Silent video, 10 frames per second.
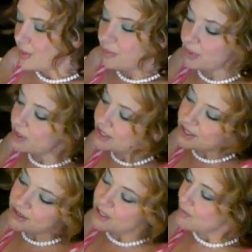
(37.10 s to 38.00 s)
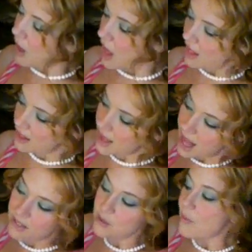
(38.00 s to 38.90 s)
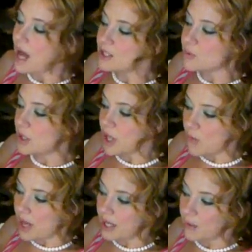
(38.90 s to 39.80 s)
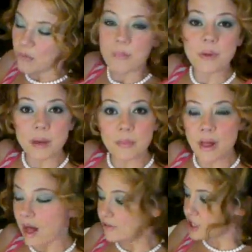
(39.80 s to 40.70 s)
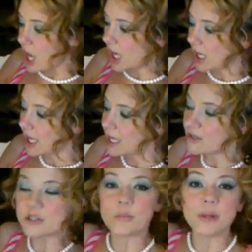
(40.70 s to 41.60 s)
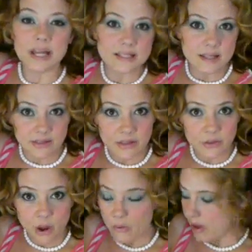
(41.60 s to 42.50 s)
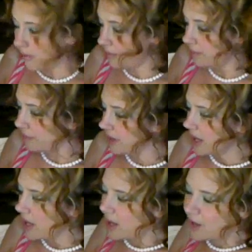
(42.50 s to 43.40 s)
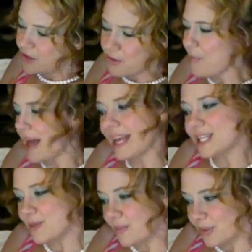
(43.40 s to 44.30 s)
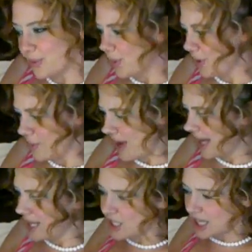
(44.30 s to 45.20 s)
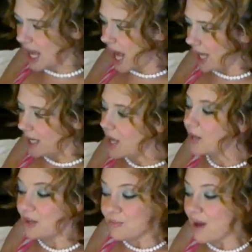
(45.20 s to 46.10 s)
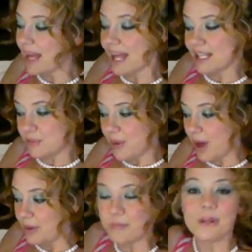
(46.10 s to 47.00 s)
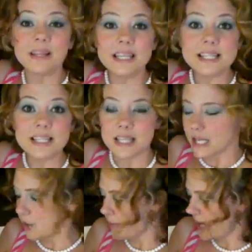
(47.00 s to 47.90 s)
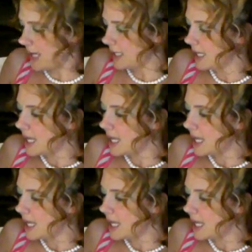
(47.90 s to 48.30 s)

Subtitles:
The pool is too small, and you might as well know it. When people have junk, here's the place that they throw it. You might catch a boot, or you might catch a can. You might catch a bottle, but listen, young man.